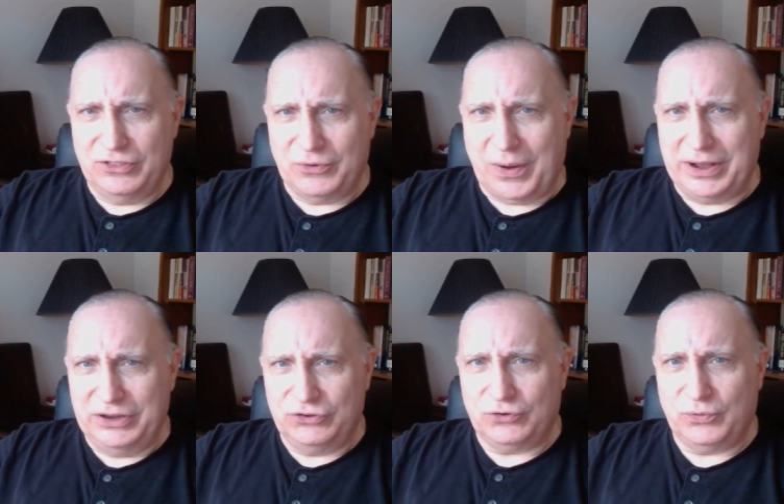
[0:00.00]
throughout
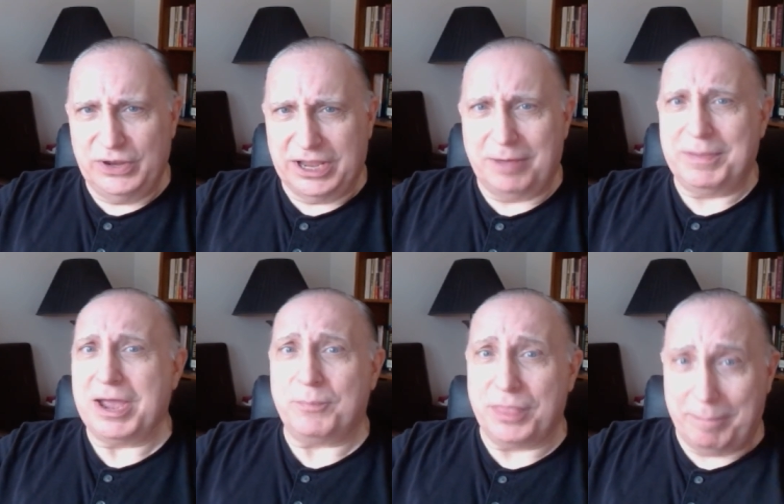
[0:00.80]
history, coming
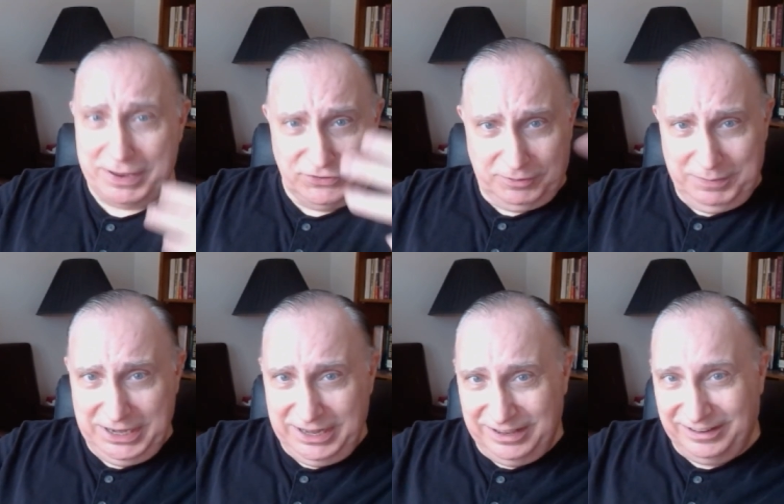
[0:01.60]
up with a basic
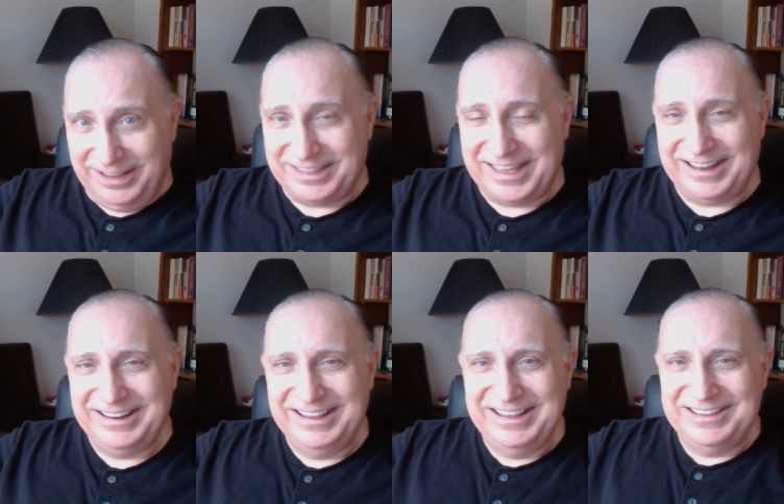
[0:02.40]
meaning and like that,
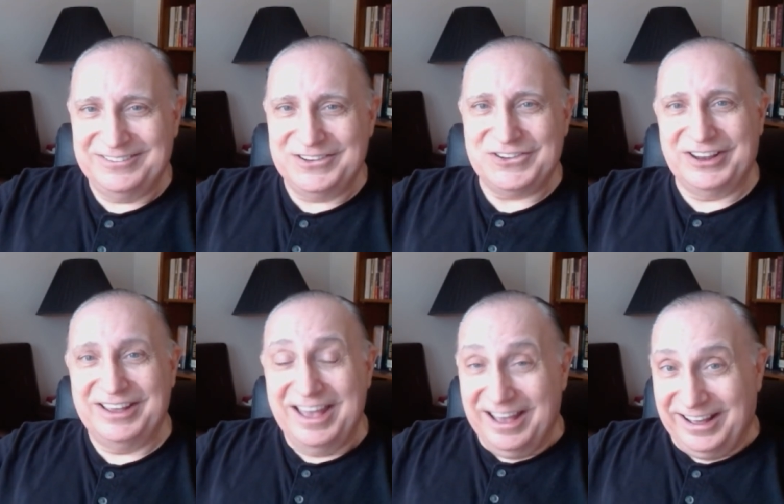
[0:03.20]
which a
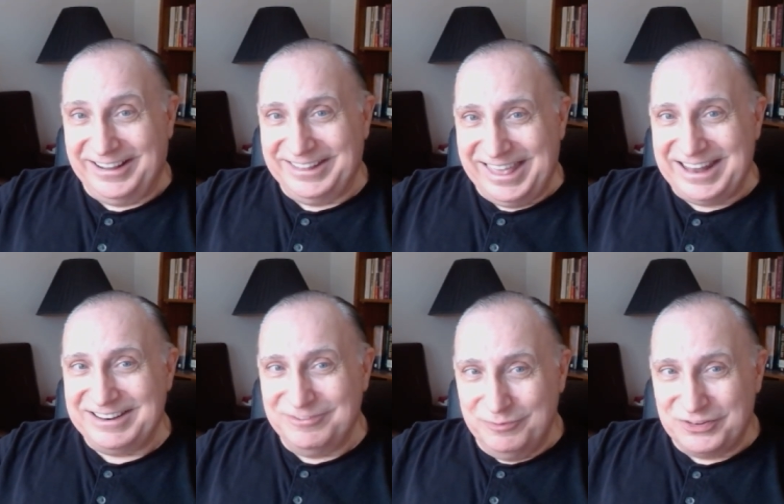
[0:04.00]
lot of that,
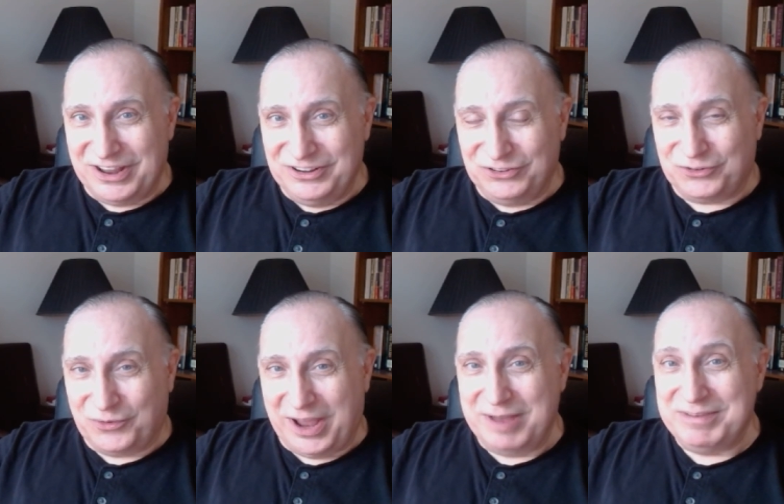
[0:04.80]
which I
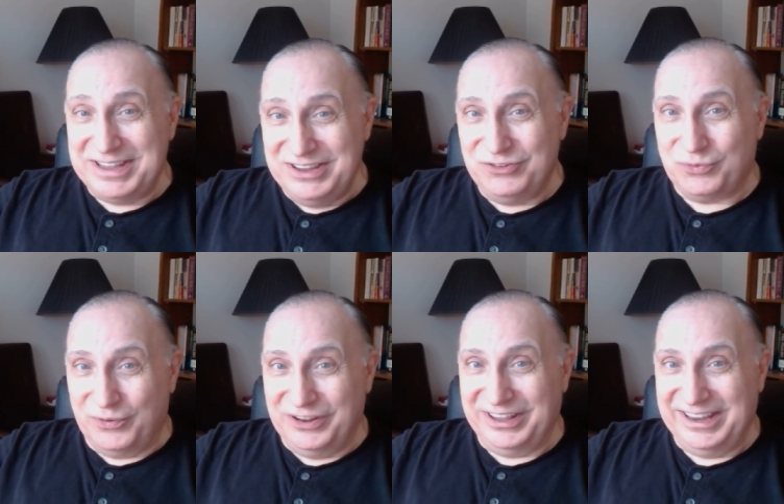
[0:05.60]
described, is
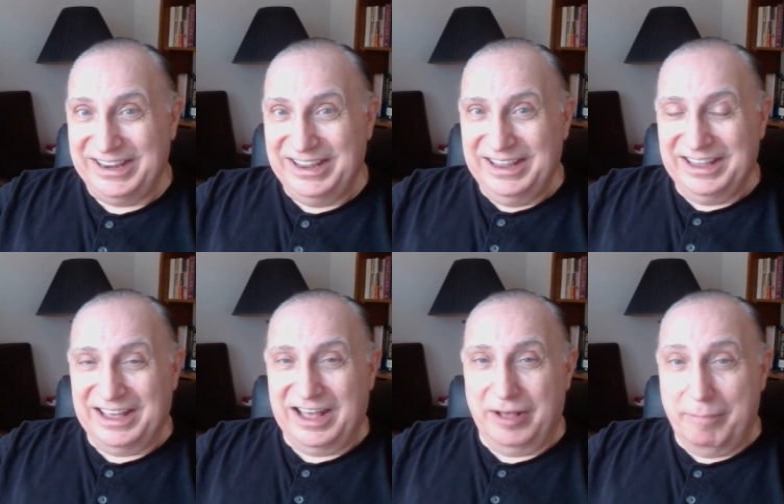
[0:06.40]
really
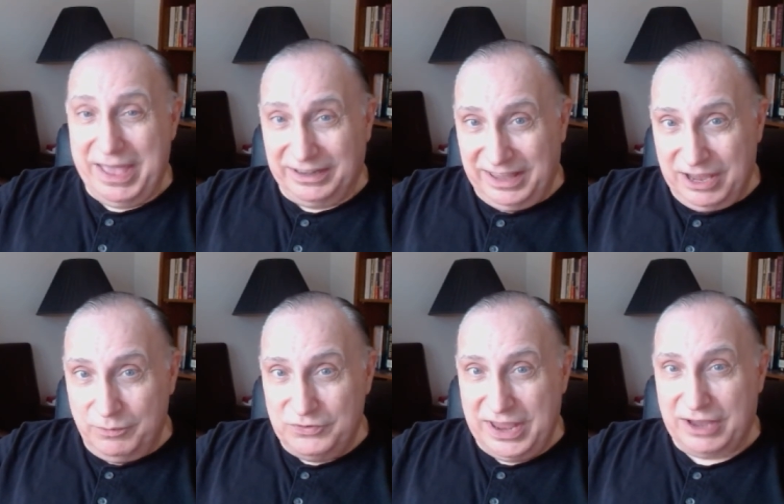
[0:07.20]
bad
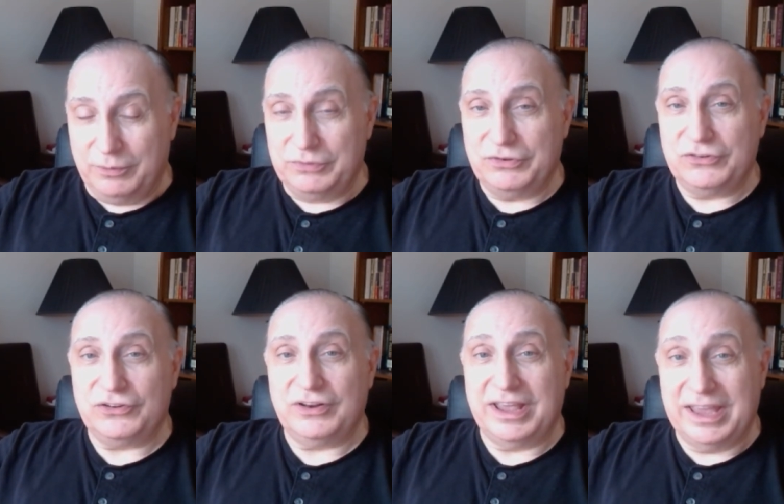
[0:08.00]
language
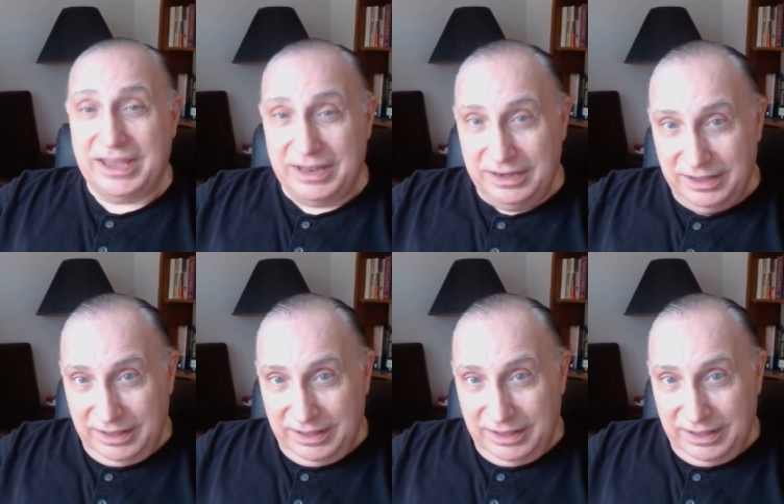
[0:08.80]
acquisition and